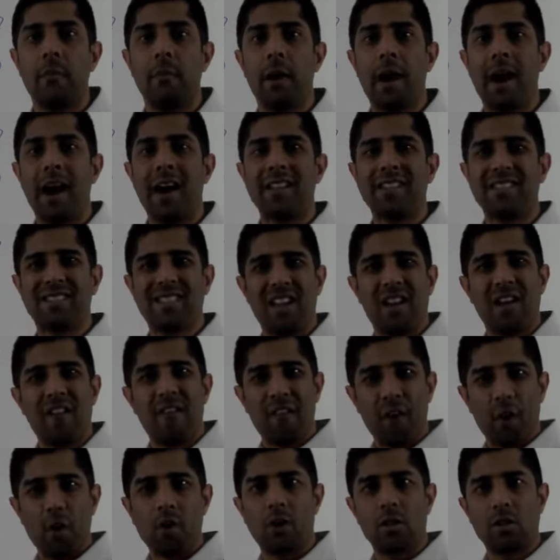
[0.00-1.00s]
as they are
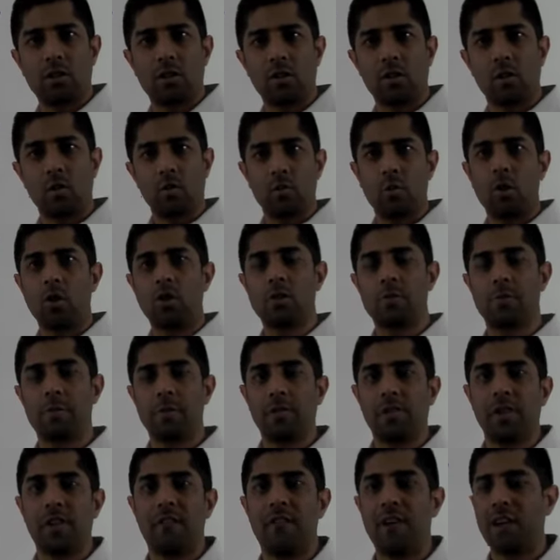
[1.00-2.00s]
focused on one
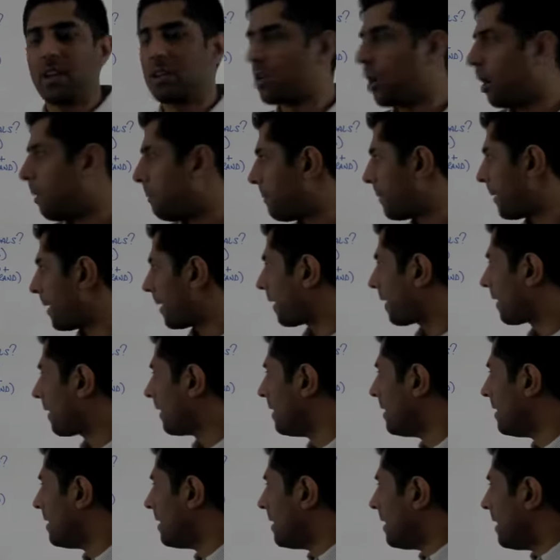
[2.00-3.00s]
specific topic.
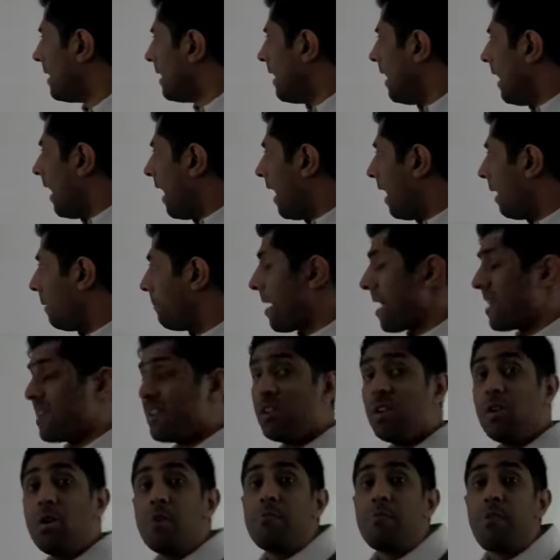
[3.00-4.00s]
Any
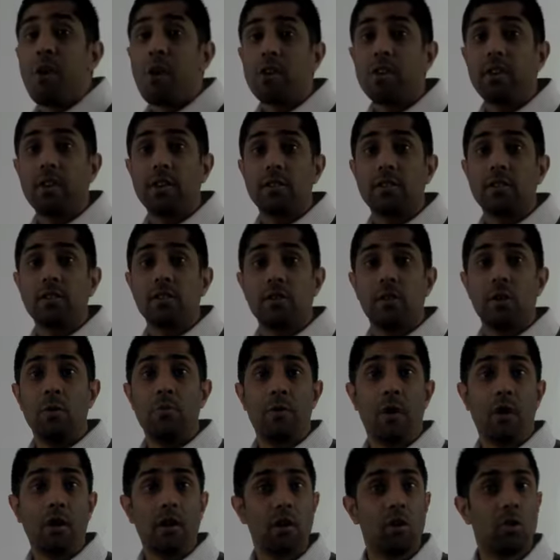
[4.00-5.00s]
new products, new
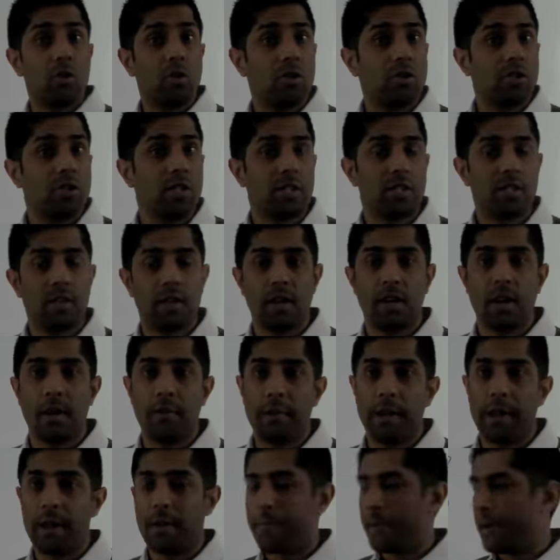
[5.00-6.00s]
product launches that are
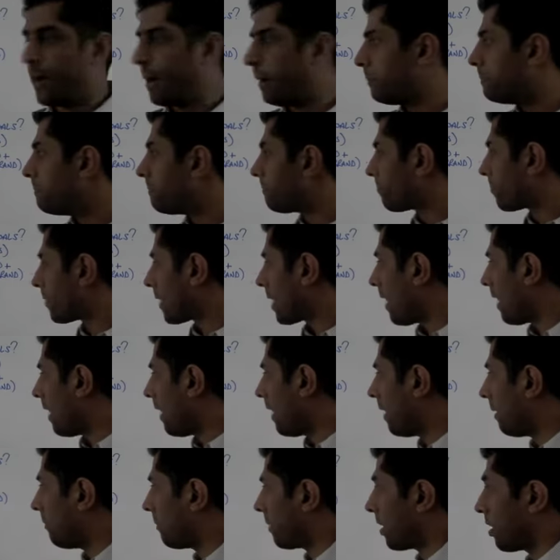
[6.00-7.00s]
coming about.
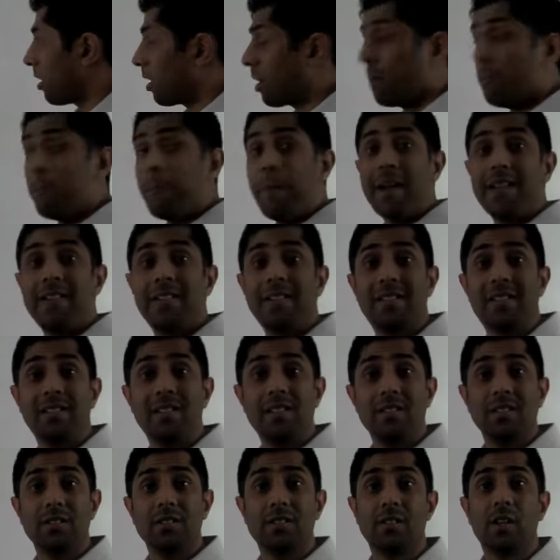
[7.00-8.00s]
that your
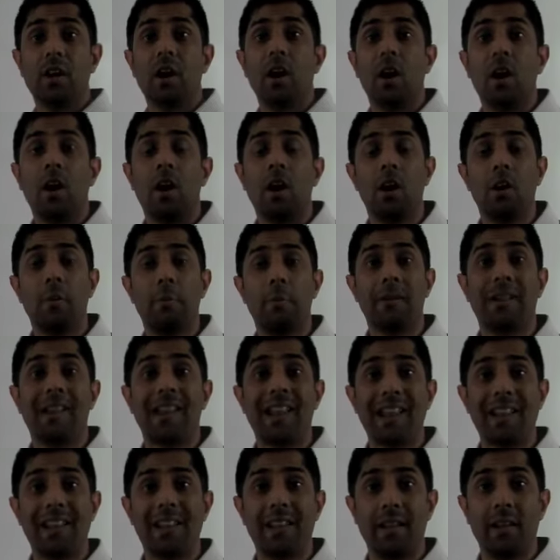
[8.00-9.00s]
competitors are
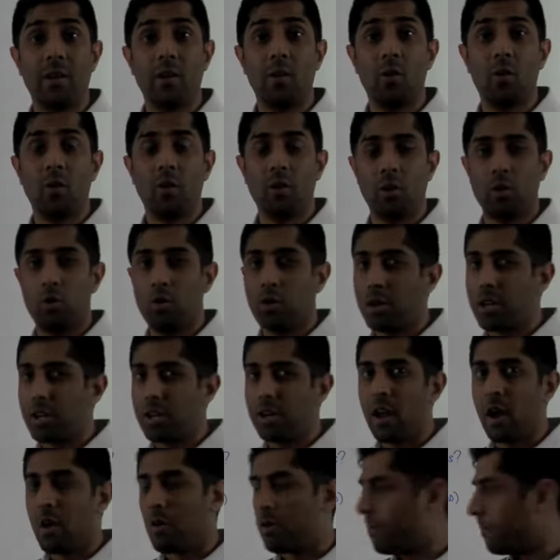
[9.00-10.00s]
planning or you already
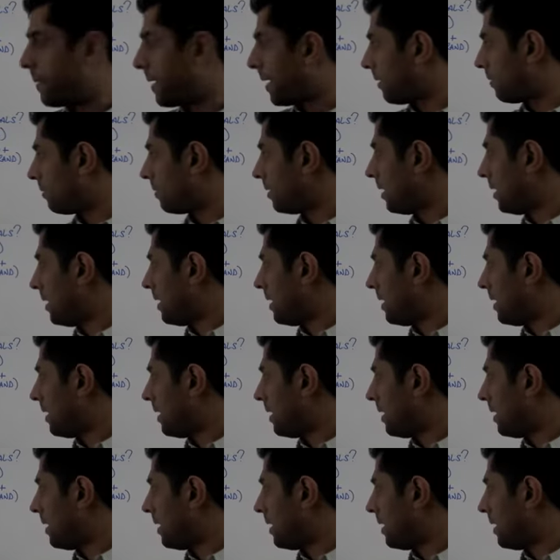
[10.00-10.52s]
know about.